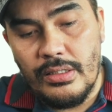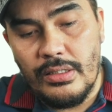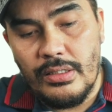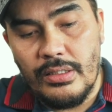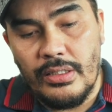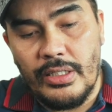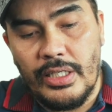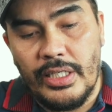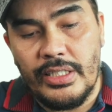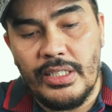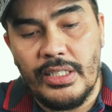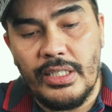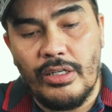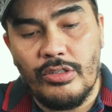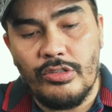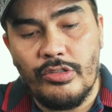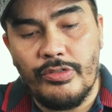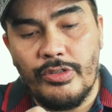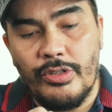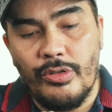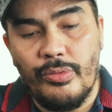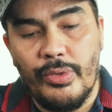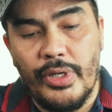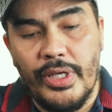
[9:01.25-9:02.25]
get it out of
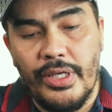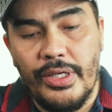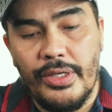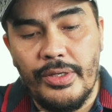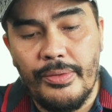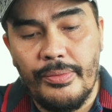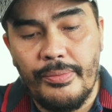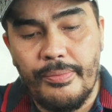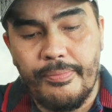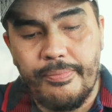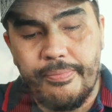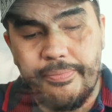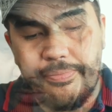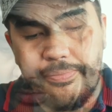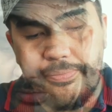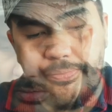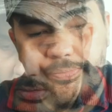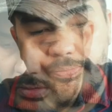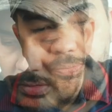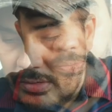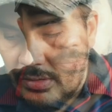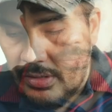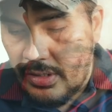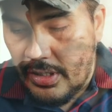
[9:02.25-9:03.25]
the way.
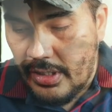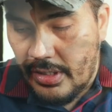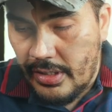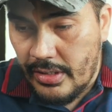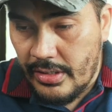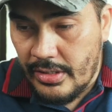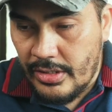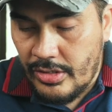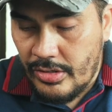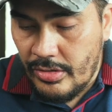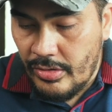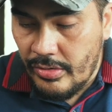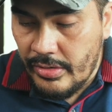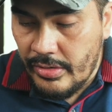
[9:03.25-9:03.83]
Okay, so